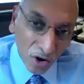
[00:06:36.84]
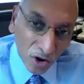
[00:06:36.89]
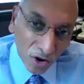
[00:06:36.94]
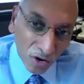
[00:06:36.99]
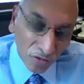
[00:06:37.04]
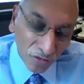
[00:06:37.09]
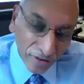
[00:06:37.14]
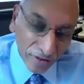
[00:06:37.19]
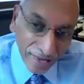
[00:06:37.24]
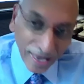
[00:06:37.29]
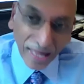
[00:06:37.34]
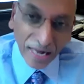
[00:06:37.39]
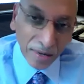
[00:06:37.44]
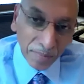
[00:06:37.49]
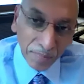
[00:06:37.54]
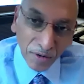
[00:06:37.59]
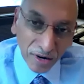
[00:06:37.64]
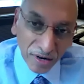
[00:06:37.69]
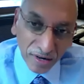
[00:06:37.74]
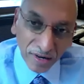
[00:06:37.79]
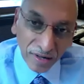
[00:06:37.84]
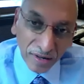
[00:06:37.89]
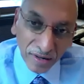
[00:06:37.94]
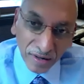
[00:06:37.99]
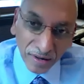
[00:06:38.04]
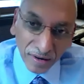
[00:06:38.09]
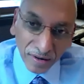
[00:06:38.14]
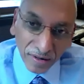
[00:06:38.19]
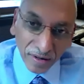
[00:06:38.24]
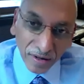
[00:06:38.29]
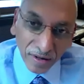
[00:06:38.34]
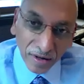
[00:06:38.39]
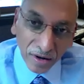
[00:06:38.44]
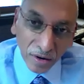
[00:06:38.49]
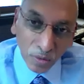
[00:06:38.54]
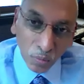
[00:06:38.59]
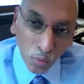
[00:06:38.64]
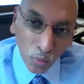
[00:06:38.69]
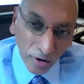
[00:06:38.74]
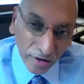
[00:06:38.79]
of calibrating
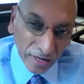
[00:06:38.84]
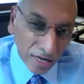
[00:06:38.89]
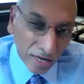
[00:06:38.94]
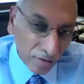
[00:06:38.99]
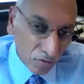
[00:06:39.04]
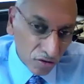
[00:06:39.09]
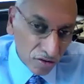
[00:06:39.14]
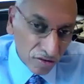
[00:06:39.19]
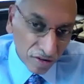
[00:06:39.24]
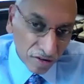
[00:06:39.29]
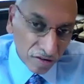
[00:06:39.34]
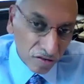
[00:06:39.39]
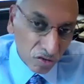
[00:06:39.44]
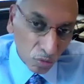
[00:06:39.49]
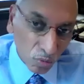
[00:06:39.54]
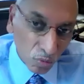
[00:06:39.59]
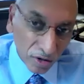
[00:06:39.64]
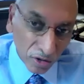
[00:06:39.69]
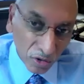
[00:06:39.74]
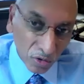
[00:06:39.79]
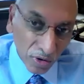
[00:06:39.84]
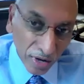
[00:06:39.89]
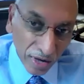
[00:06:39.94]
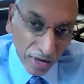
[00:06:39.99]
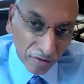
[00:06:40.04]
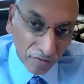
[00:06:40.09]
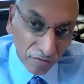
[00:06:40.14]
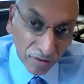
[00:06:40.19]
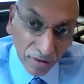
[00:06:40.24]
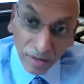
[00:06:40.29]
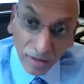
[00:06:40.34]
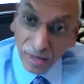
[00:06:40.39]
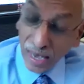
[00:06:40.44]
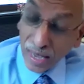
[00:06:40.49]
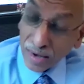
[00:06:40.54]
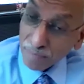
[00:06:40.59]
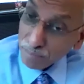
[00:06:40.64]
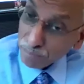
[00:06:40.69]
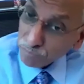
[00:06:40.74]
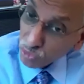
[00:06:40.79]
uh, what kind of results you want to have.
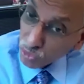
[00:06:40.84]
And